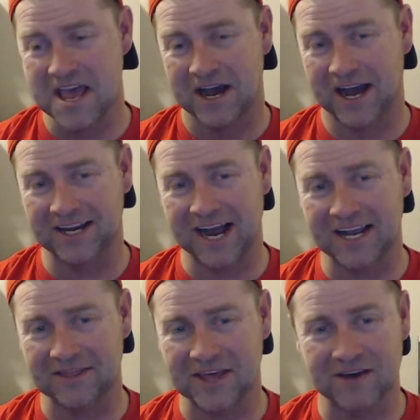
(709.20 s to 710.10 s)
I
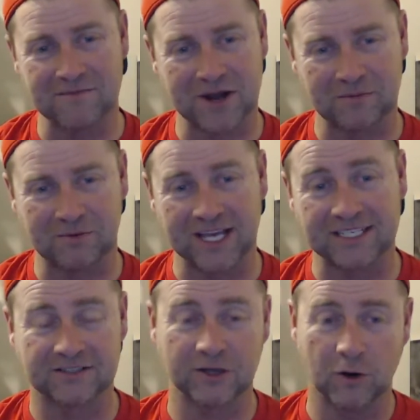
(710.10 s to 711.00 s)
can think of better
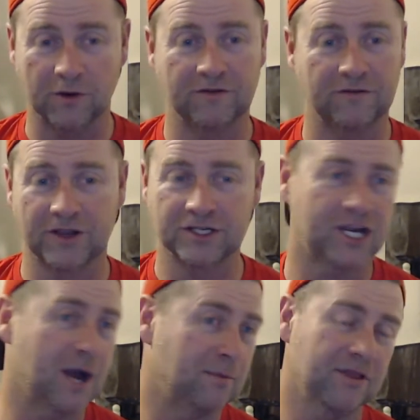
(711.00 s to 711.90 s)
place. So there's a
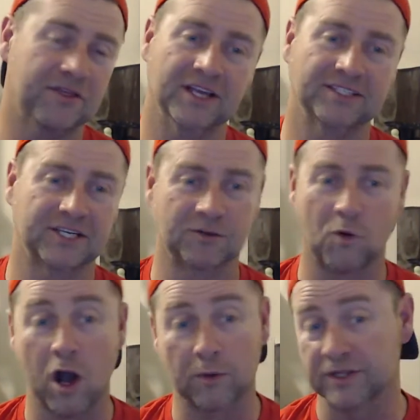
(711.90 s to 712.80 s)
couple of things that are
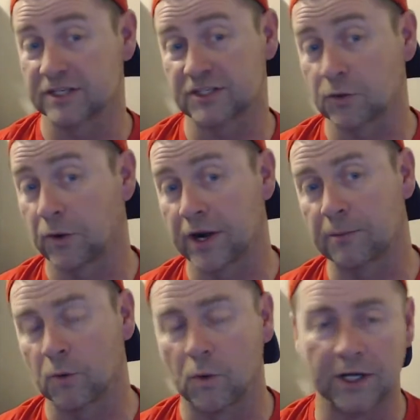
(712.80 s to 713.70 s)
wrong with this story.
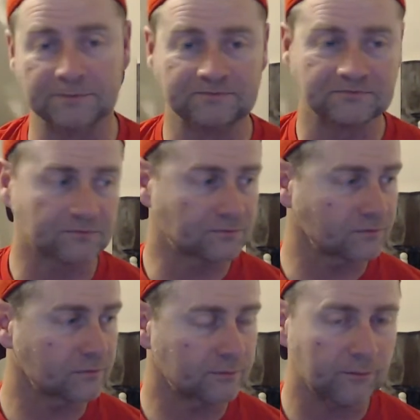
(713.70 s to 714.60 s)
Number one,
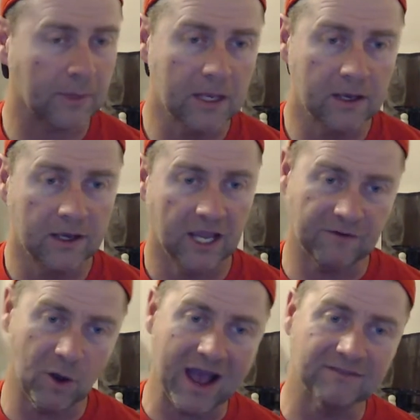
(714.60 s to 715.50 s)
if
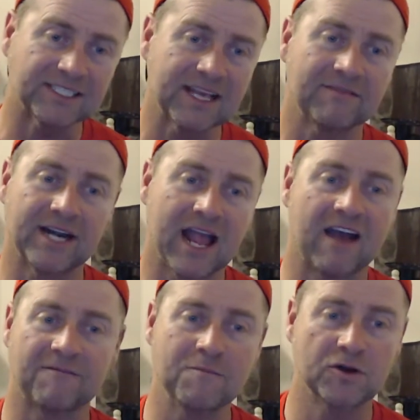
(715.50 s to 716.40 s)
you have
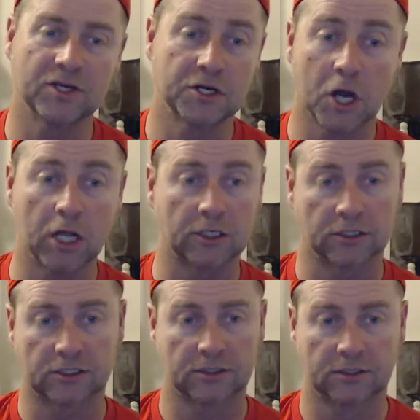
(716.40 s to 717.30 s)
$7.5 million,
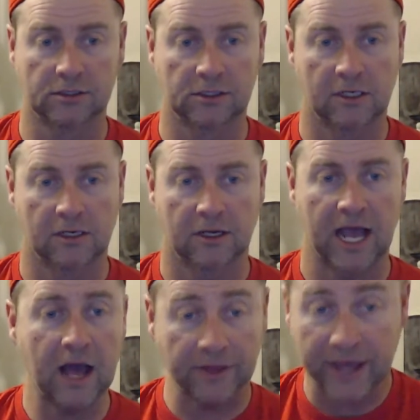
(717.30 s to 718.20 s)

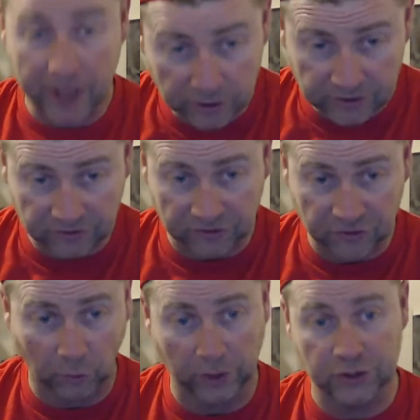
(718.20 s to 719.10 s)
how the hell does the
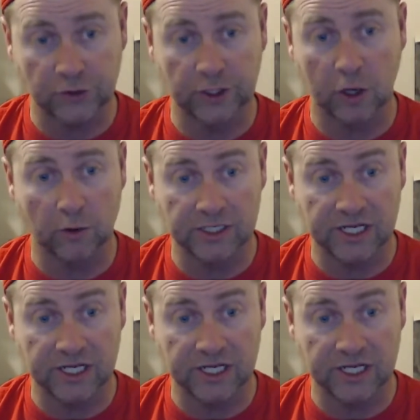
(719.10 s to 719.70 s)
storage unit go in